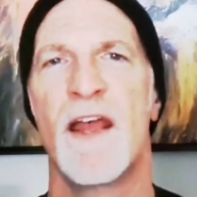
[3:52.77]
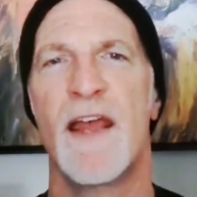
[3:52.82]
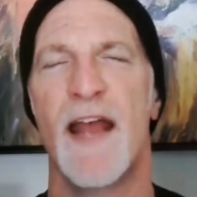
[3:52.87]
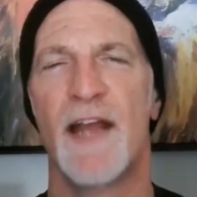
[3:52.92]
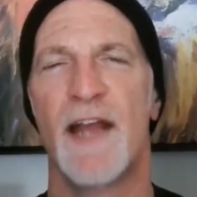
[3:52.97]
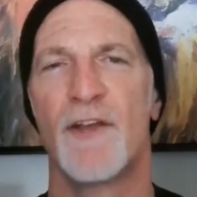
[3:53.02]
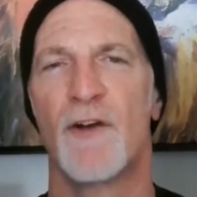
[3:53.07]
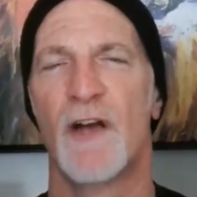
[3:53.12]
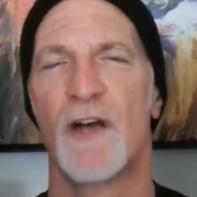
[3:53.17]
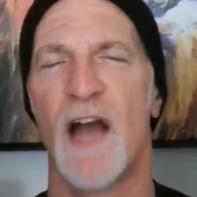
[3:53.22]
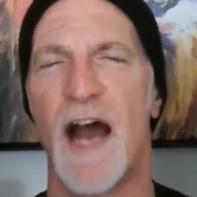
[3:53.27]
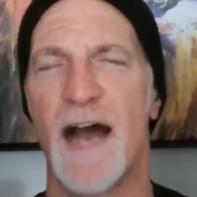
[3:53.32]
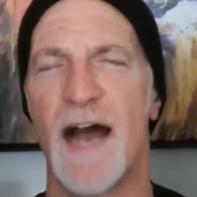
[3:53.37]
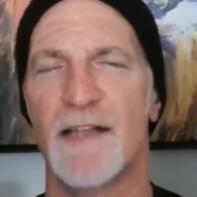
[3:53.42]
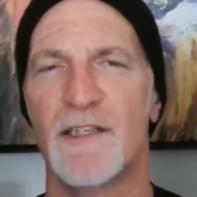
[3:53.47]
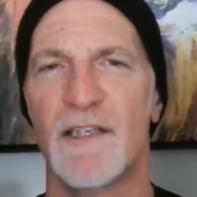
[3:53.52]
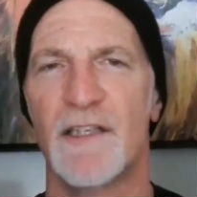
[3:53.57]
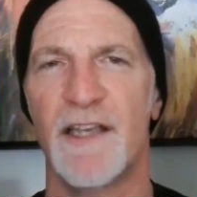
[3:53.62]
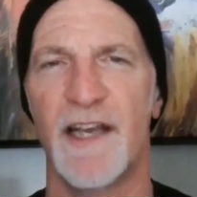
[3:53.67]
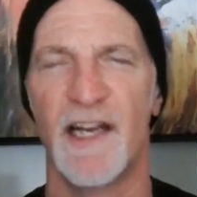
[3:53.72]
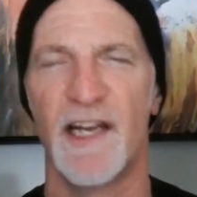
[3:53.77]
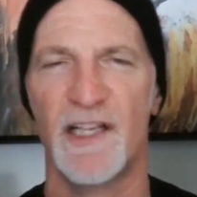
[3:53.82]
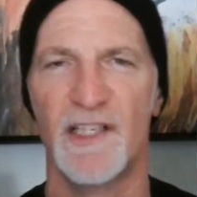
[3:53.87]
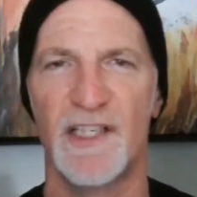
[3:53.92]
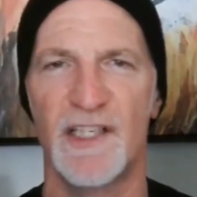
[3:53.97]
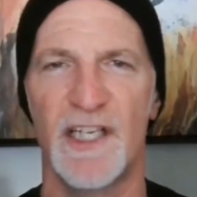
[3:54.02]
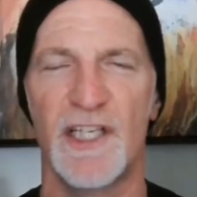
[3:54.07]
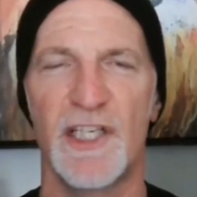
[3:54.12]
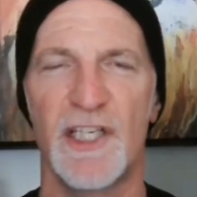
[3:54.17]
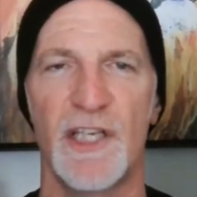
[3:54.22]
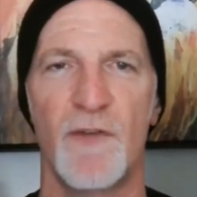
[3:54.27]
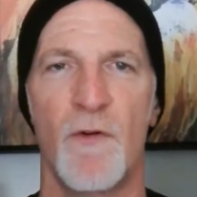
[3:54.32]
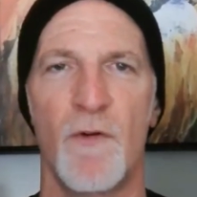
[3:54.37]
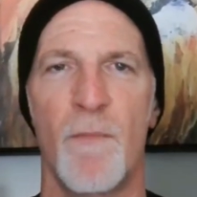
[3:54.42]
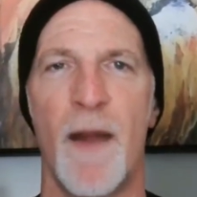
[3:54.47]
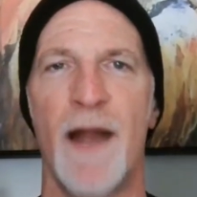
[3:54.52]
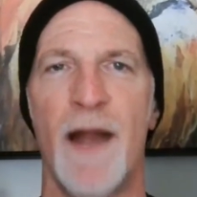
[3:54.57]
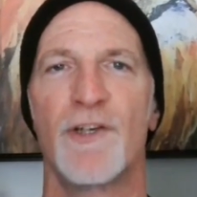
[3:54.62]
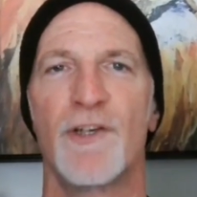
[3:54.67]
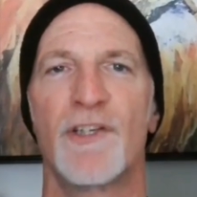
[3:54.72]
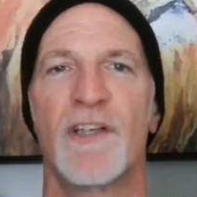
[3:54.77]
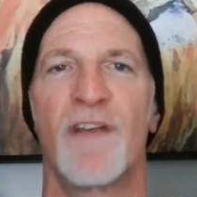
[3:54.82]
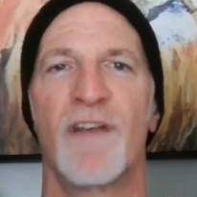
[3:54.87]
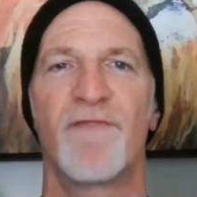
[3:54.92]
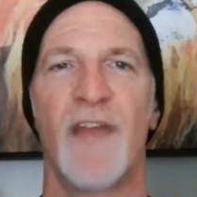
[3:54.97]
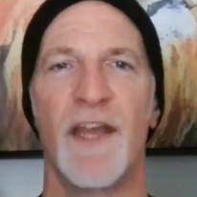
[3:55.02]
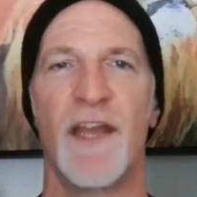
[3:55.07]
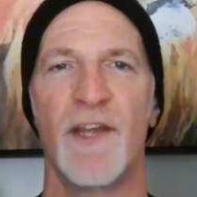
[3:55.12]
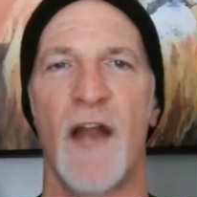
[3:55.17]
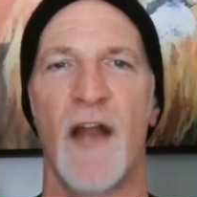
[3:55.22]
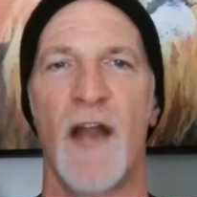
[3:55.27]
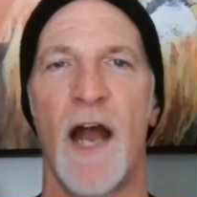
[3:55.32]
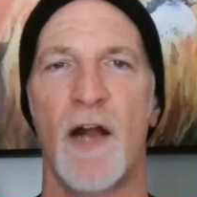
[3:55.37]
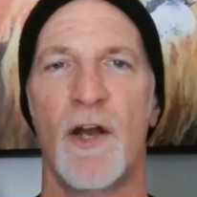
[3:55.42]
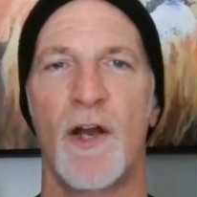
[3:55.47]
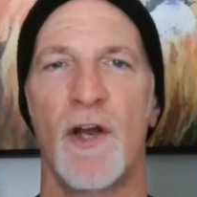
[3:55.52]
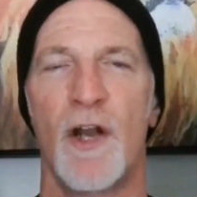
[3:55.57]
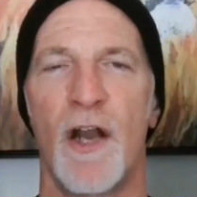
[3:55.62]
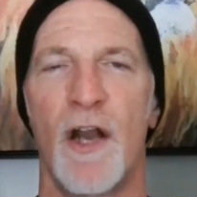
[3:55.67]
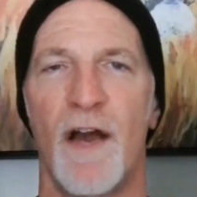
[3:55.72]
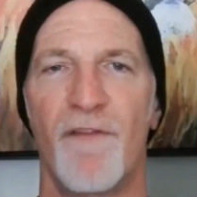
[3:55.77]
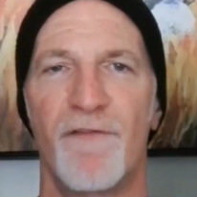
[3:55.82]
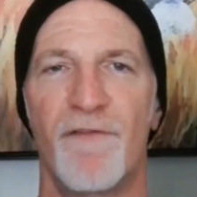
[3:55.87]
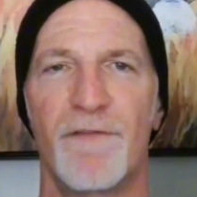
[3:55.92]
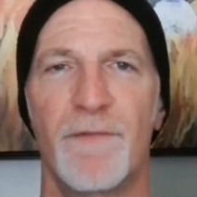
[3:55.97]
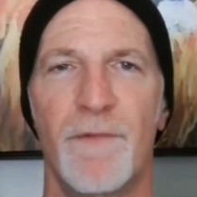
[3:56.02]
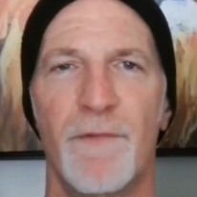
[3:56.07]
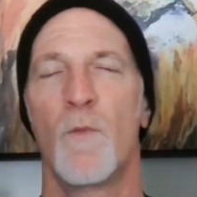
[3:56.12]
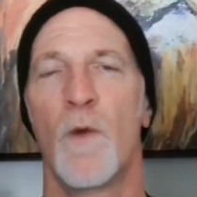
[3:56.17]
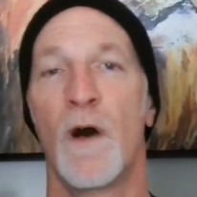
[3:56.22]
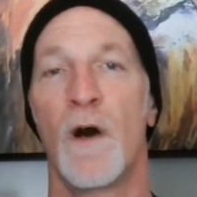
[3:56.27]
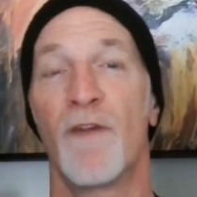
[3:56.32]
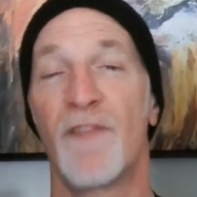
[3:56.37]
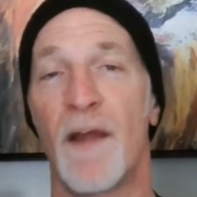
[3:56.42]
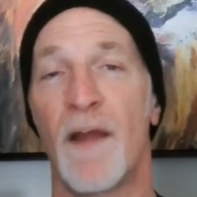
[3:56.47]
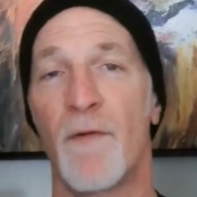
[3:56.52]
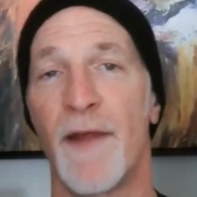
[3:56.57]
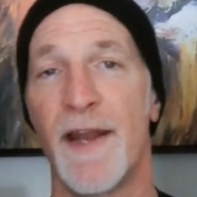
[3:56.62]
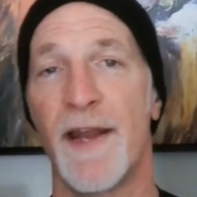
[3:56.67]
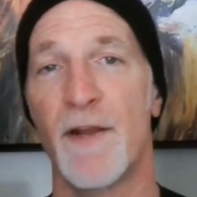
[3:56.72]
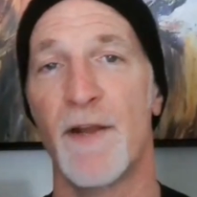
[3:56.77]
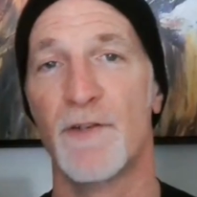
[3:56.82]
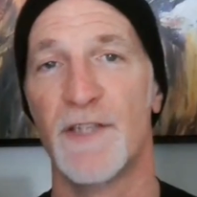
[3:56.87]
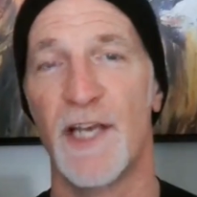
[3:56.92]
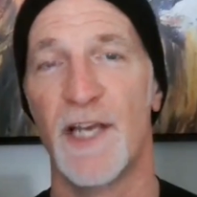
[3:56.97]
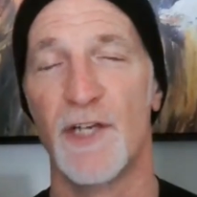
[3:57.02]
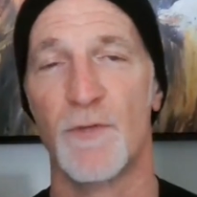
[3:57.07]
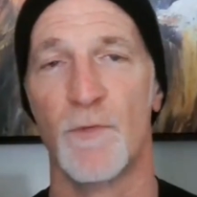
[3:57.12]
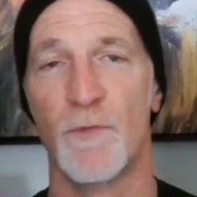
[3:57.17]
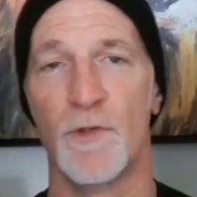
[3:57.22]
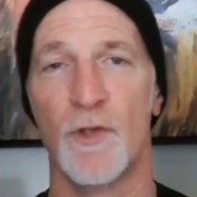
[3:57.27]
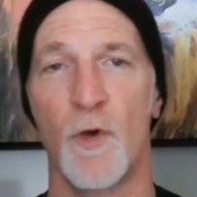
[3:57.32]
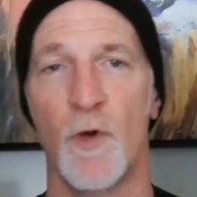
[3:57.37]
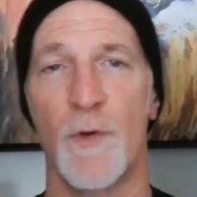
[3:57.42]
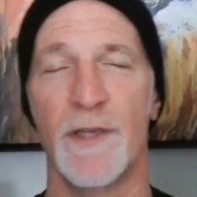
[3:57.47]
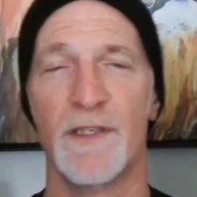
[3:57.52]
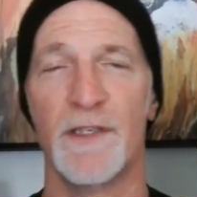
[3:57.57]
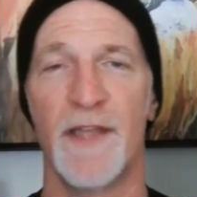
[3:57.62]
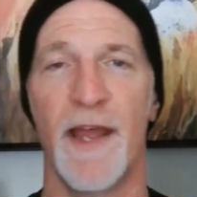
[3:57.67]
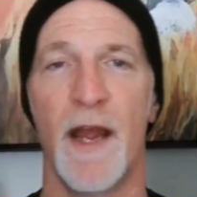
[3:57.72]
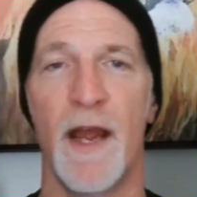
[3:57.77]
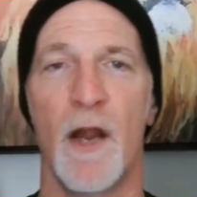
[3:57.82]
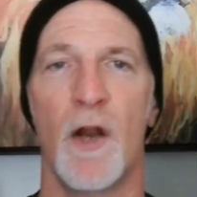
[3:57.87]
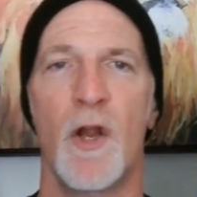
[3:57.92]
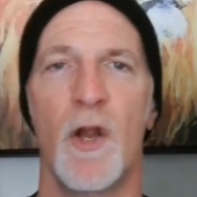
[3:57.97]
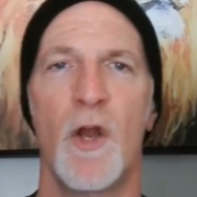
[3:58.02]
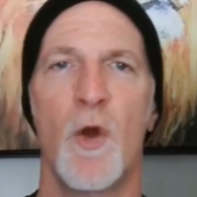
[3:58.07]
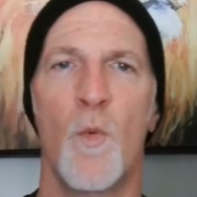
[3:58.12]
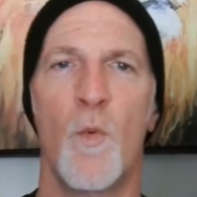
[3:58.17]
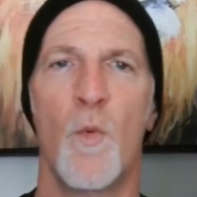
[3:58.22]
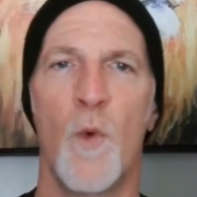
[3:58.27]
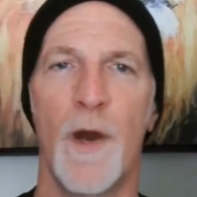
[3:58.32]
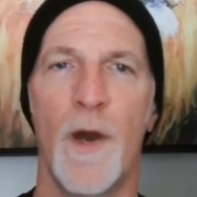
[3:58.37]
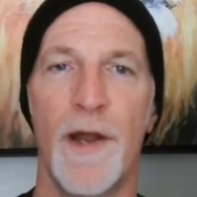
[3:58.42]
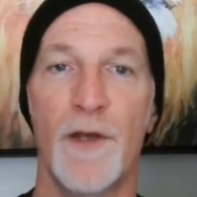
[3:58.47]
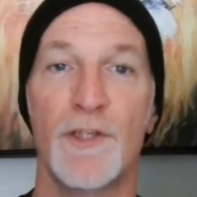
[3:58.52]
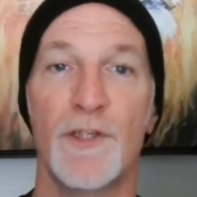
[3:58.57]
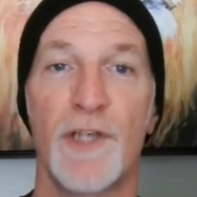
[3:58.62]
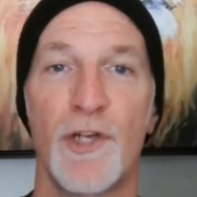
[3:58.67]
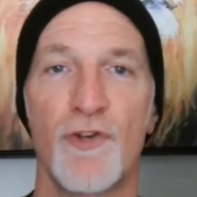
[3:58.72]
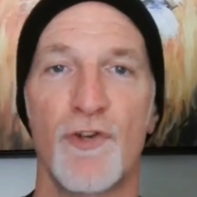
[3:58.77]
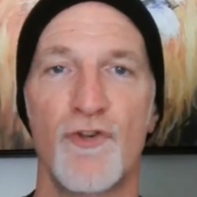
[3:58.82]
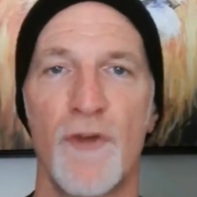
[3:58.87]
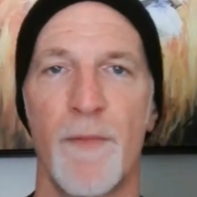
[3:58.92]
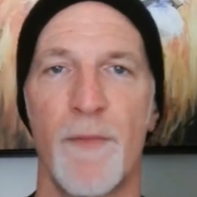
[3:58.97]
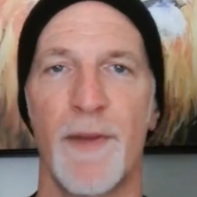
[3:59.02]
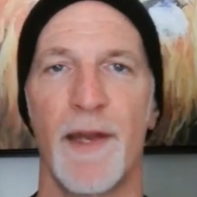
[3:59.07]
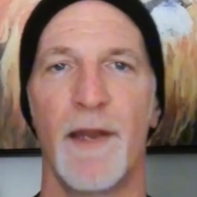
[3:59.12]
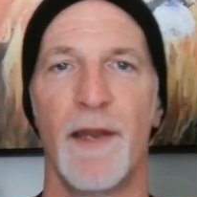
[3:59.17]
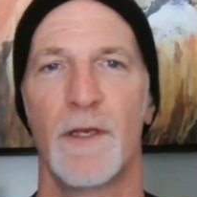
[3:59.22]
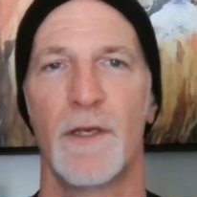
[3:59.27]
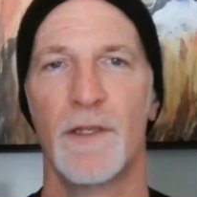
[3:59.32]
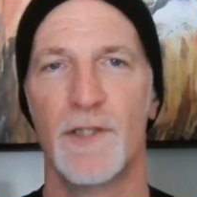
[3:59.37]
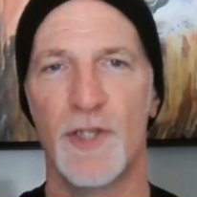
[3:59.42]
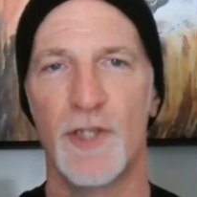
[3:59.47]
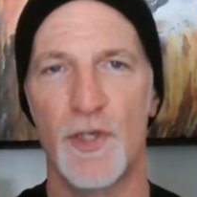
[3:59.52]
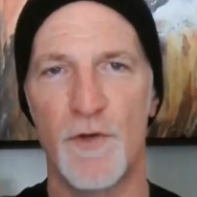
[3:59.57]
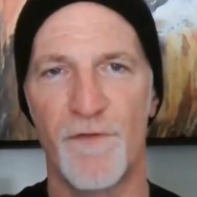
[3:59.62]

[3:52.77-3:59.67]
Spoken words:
and you'll constantly and consistently remind yourself that you're not good enough. Well, if that radio station was always there, what else contributed to you